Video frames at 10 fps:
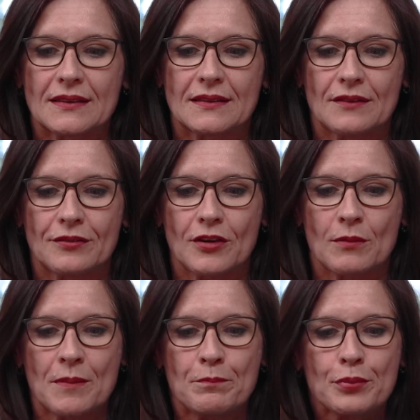it from
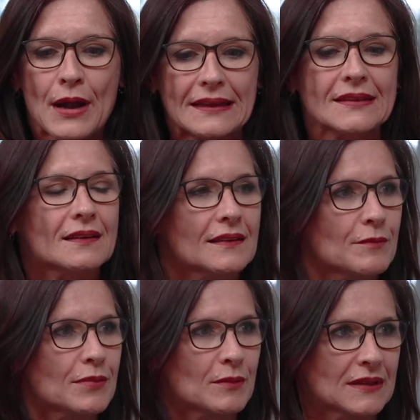a practical
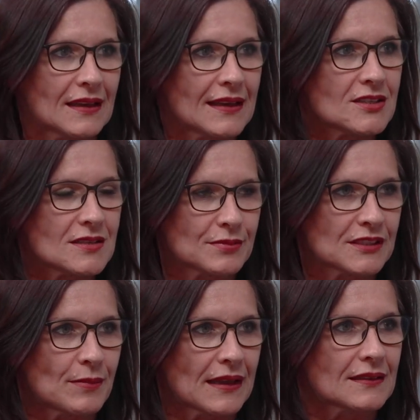implementation
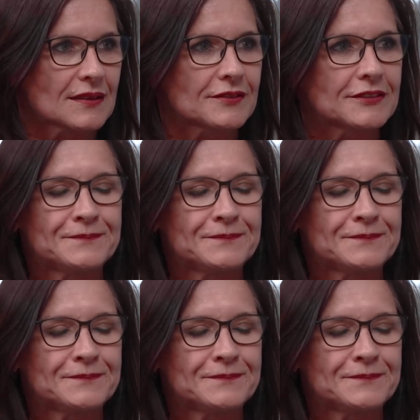perspective,